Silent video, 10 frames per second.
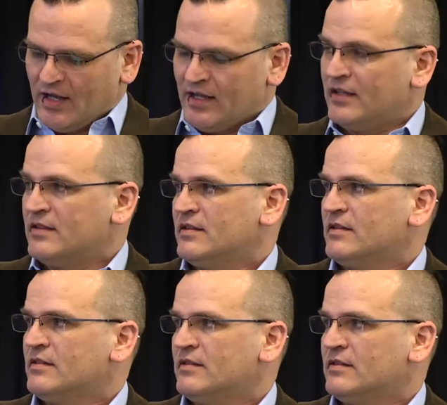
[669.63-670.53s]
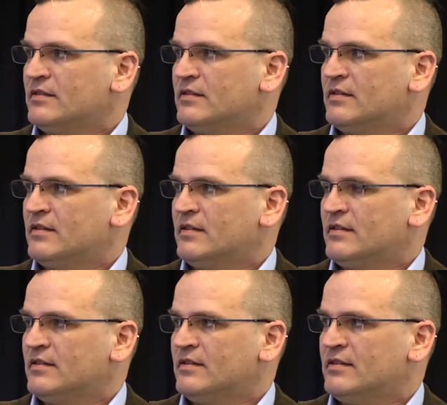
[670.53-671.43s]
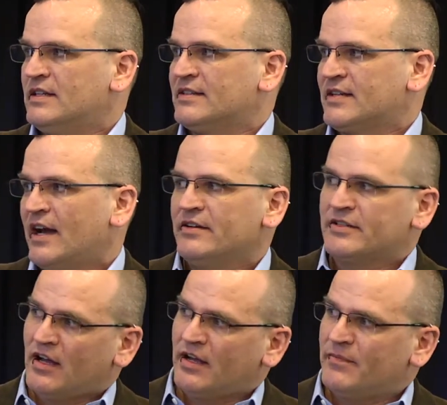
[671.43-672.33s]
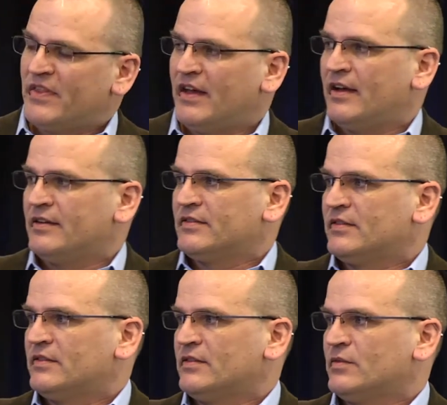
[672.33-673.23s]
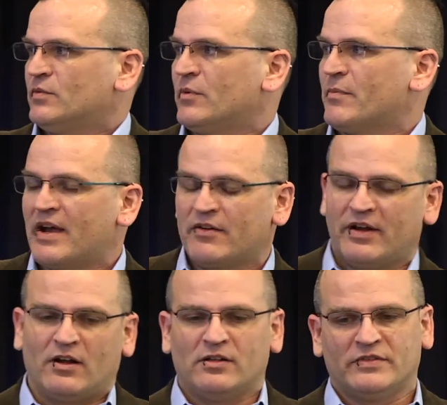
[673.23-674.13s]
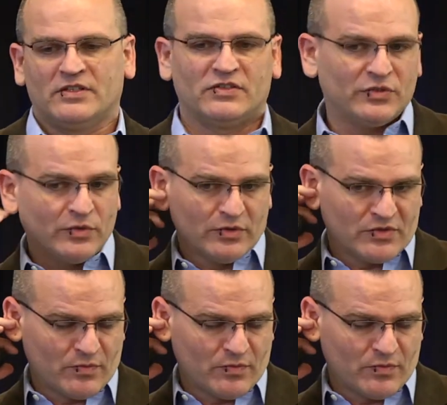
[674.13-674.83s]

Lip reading: in the entire time that we were migrating all of these tools,